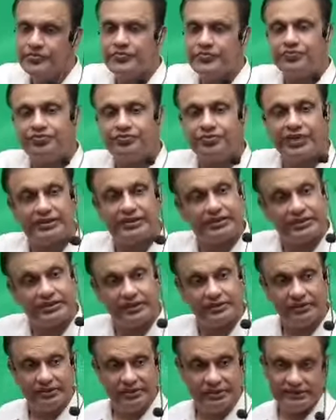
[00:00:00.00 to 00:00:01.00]
There's nothing
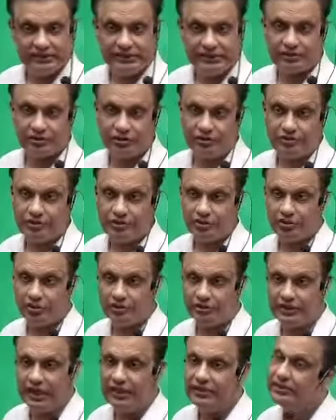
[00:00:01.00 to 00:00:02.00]
religious also about
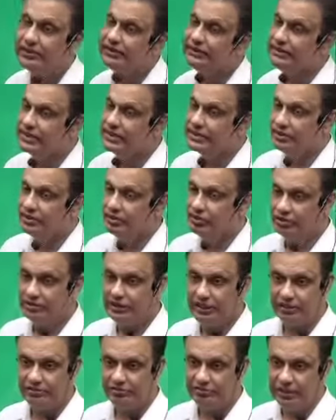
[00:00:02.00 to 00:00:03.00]
that. It is just the law
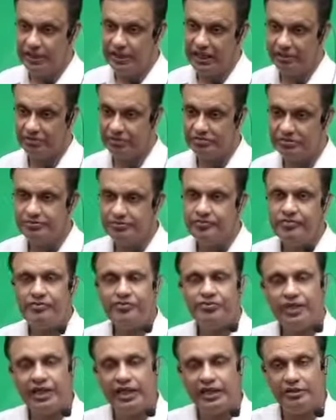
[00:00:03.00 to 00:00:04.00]
that we have.
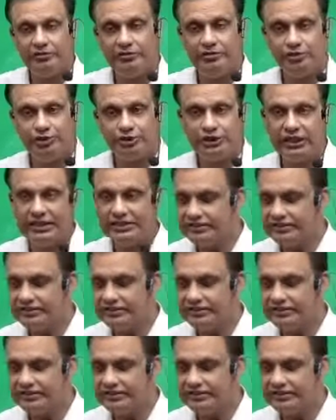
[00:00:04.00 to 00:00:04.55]
And if you change the